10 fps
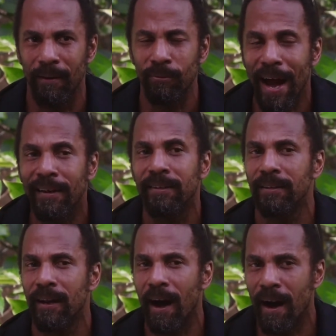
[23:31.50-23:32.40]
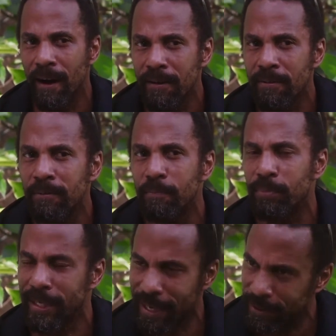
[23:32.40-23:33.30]
radical
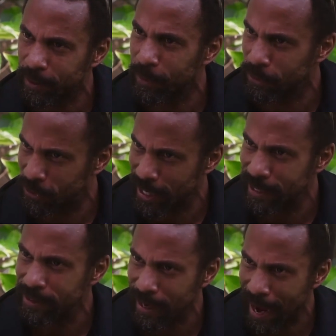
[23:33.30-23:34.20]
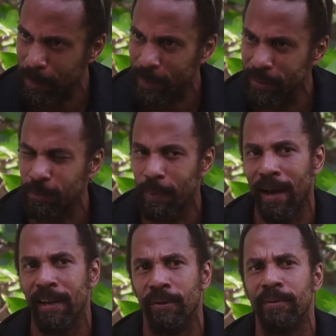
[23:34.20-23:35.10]
unpredictable change happens, but
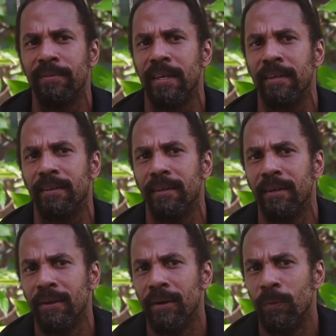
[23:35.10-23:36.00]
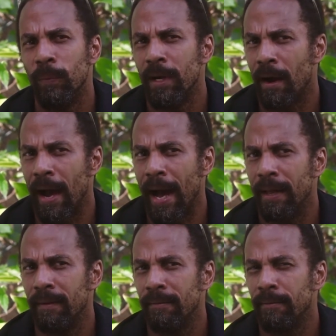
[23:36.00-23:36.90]
I don't think we are at
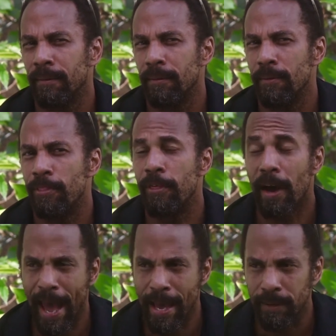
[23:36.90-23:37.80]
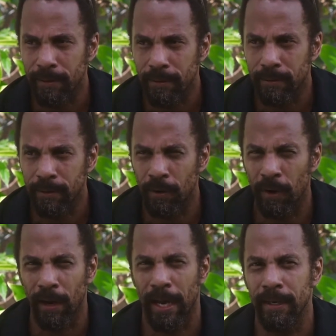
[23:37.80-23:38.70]
the end,
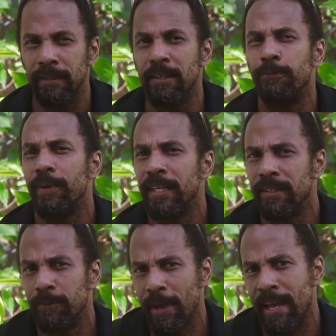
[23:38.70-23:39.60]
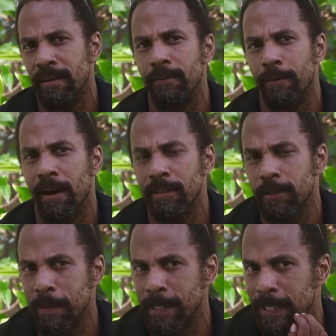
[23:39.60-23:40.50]
a kind of definitive end of our
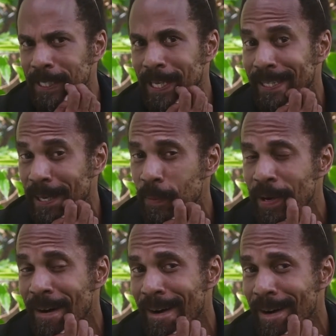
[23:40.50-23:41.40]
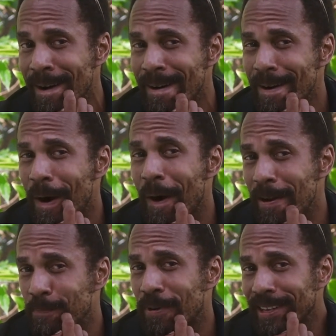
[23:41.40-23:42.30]
species. I think we are on
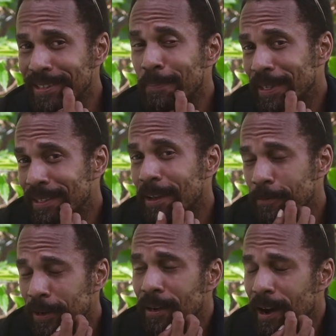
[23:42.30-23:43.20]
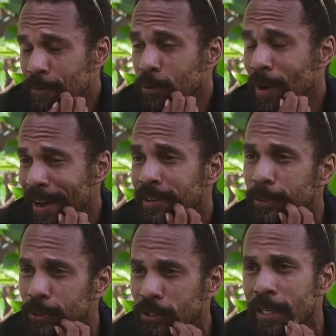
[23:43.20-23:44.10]
the precipice of a
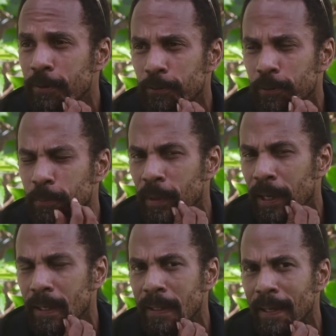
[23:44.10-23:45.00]
radical shift, but